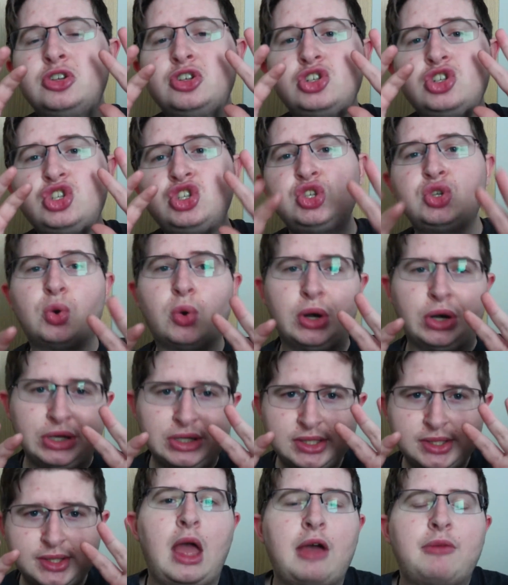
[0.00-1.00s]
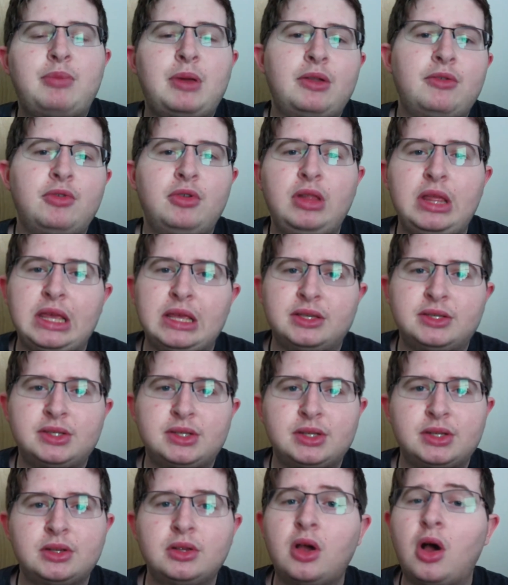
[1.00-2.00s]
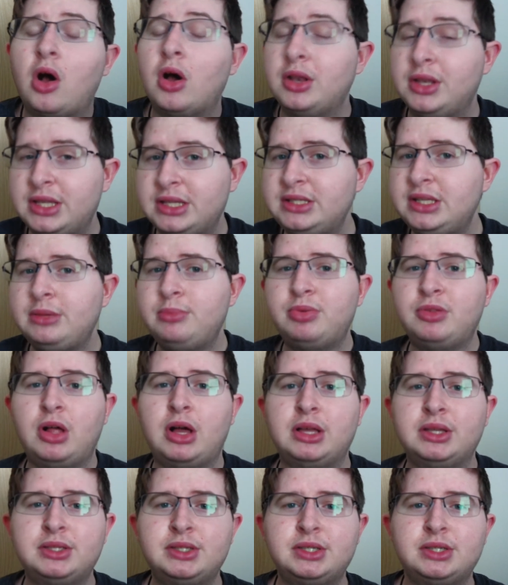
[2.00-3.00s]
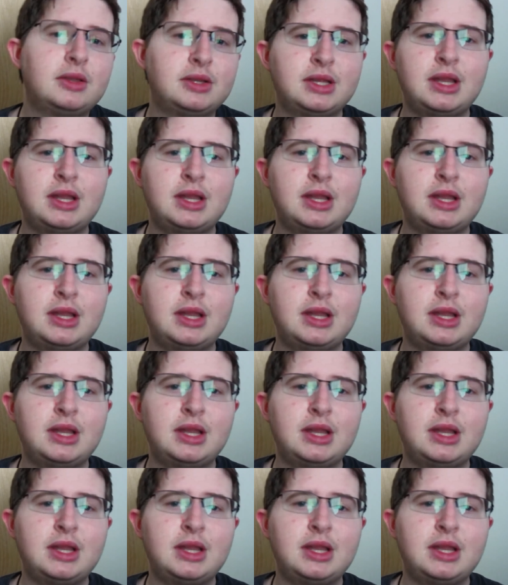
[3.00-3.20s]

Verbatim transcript: shorts have been released on Disney Plus.